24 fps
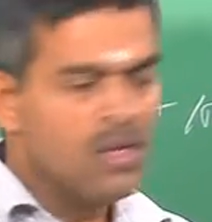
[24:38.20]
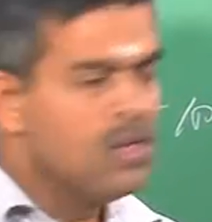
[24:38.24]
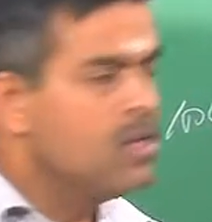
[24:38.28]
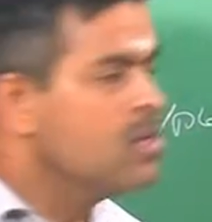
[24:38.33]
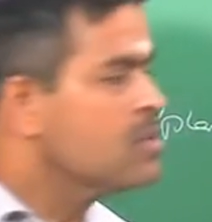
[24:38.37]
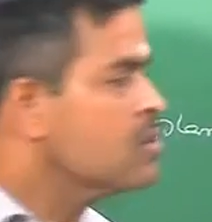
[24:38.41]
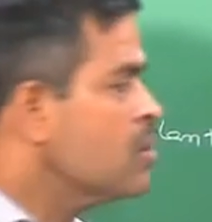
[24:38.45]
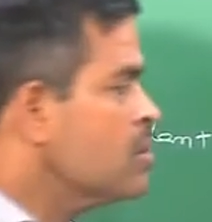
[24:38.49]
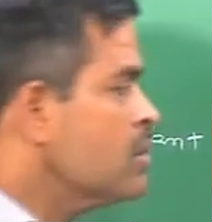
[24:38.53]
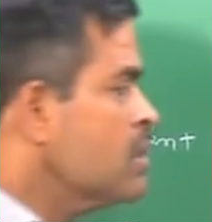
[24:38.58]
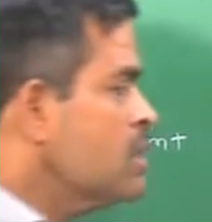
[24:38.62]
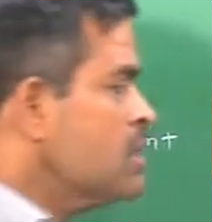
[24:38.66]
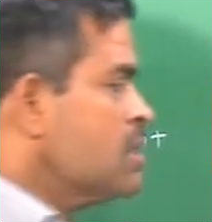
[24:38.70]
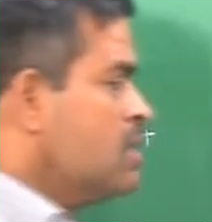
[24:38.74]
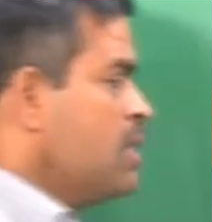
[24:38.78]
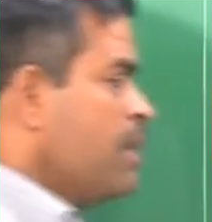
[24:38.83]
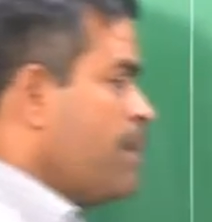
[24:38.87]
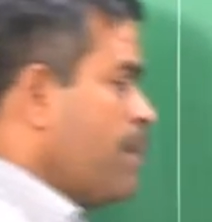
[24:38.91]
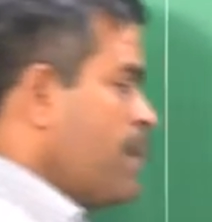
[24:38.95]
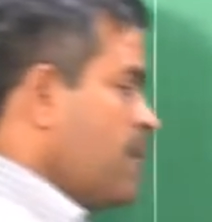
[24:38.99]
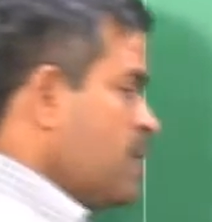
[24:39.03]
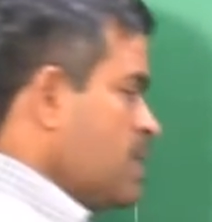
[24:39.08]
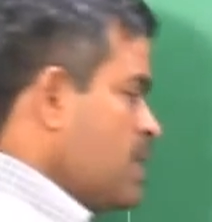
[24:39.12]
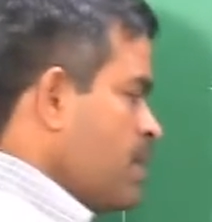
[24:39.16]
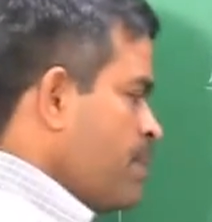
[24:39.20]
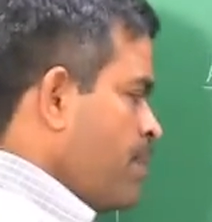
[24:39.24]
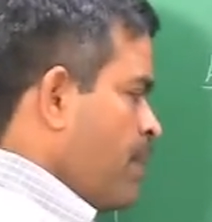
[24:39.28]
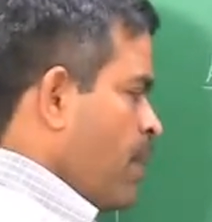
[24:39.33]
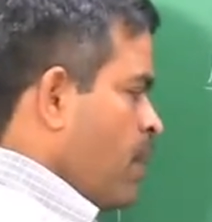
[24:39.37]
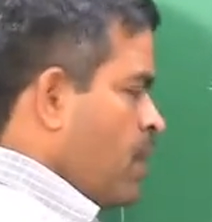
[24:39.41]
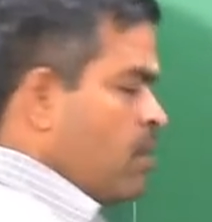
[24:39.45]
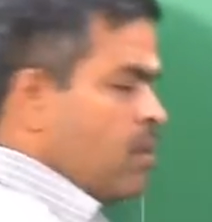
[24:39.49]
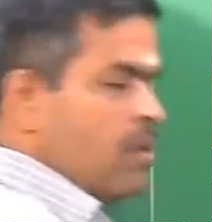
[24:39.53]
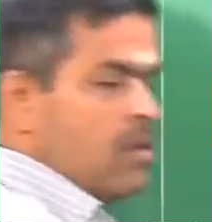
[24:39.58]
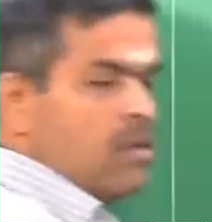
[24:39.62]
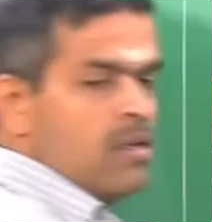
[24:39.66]
So, this depends
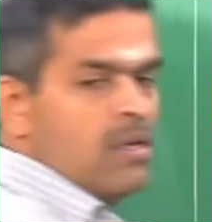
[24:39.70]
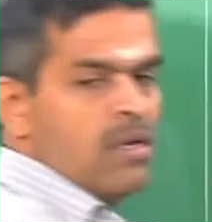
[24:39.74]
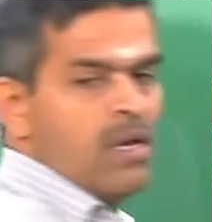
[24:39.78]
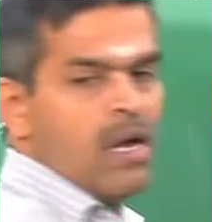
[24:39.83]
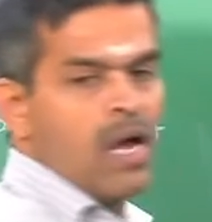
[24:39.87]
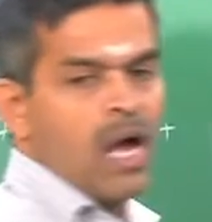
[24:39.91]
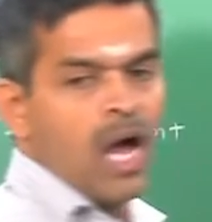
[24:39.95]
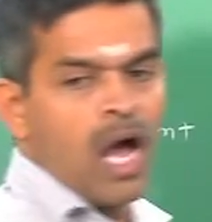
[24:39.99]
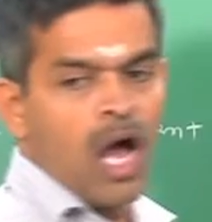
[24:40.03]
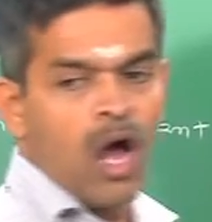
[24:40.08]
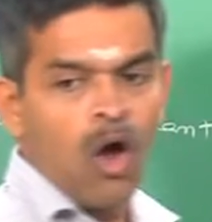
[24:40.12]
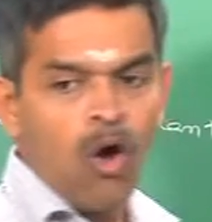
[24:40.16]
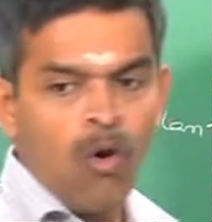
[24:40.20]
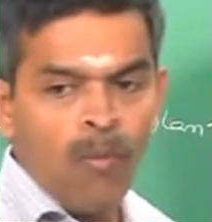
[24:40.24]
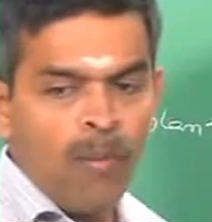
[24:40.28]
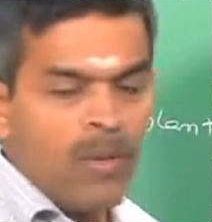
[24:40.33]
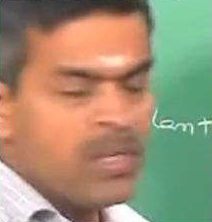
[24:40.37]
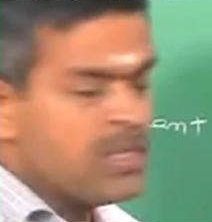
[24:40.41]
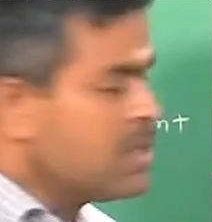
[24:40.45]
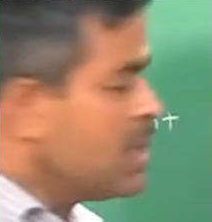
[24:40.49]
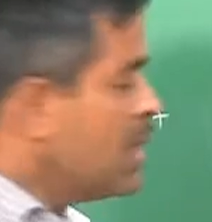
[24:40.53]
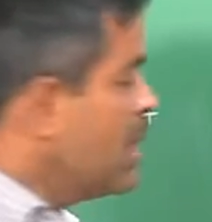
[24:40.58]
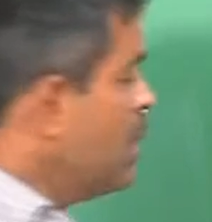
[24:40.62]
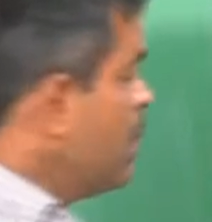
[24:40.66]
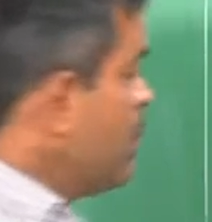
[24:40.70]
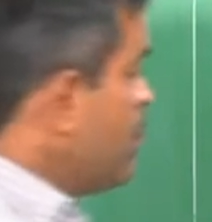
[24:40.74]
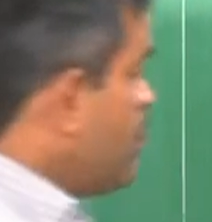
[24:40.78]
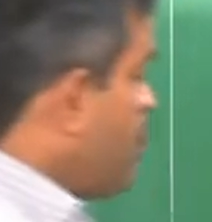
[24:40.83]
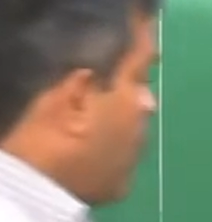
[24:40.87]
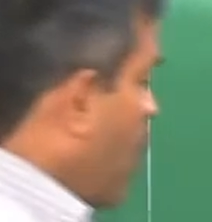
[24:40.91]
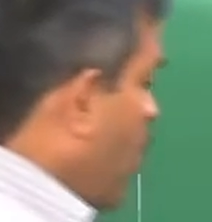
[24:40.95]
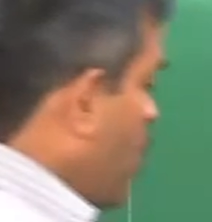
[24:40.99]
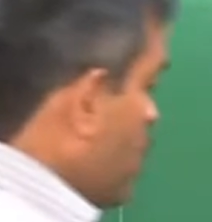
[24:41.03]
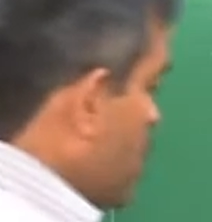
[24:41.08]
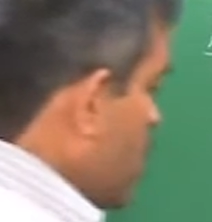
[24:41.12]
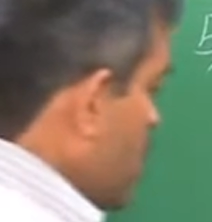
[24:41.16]
upon how much
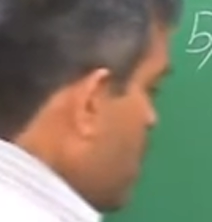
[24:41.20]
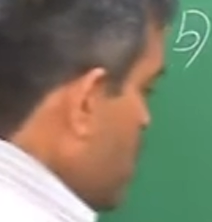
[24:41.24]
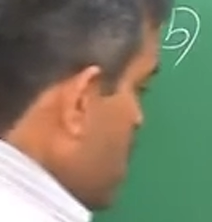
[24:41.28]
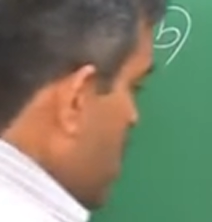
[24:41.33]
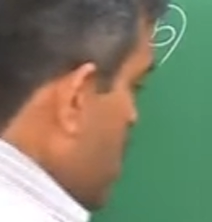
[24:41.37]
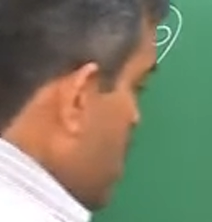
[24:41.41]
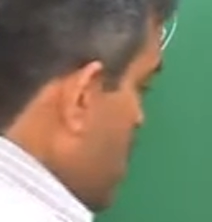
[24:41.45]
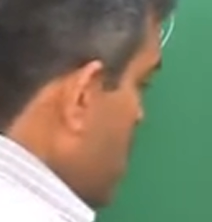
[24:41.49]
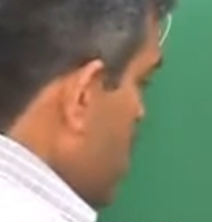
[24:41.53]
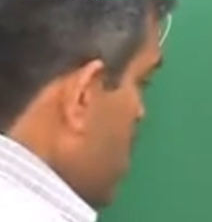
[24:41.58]
important